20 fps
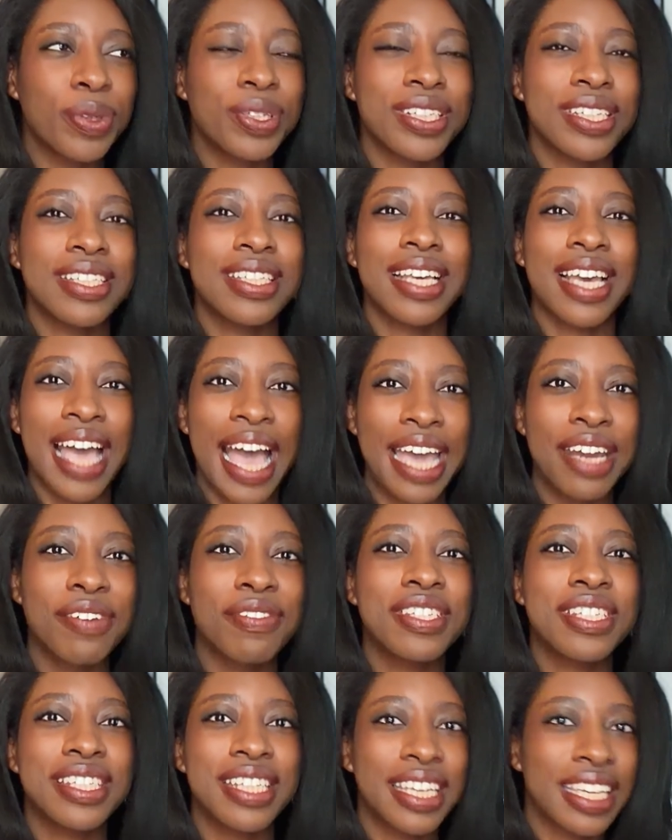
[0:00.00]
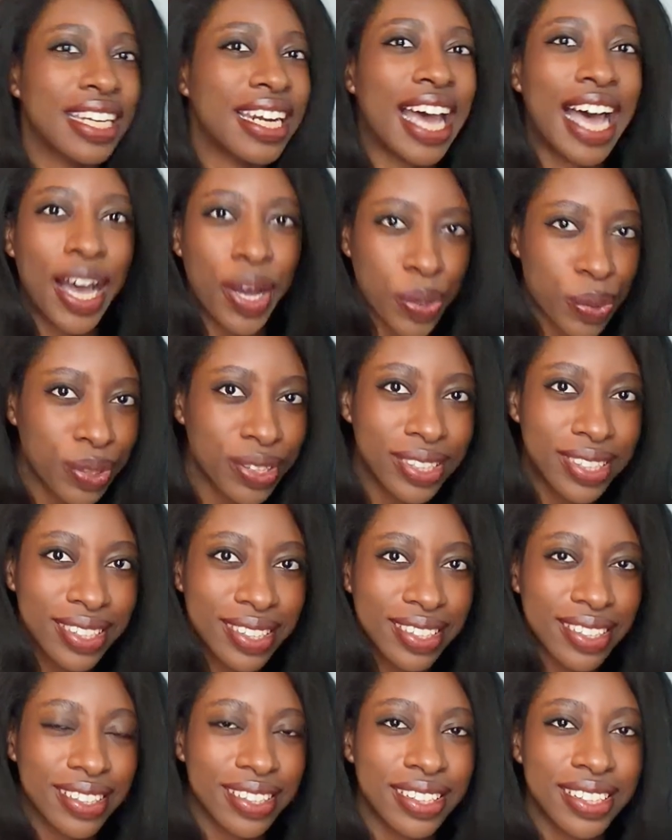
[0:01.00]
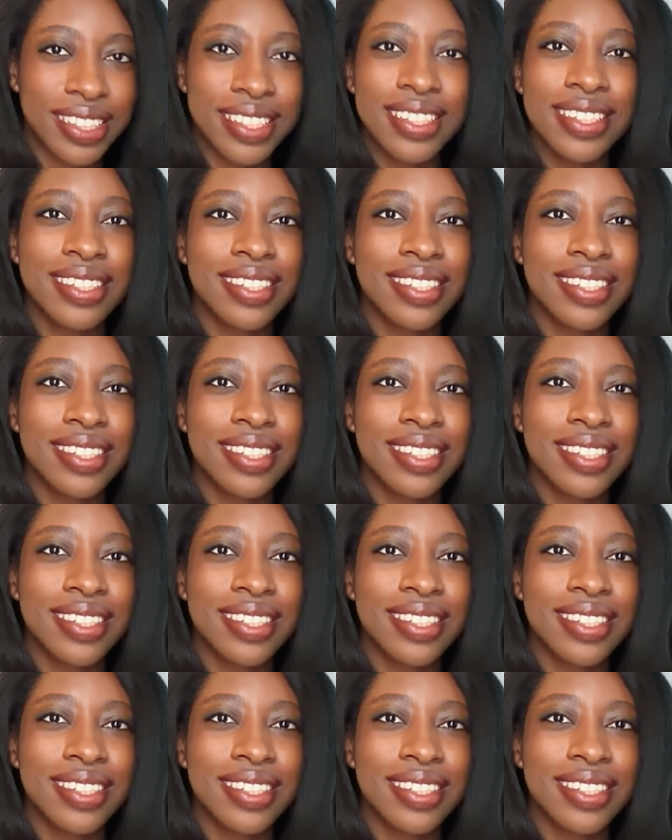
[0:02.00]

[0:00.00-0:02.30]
just kind of sing it out, just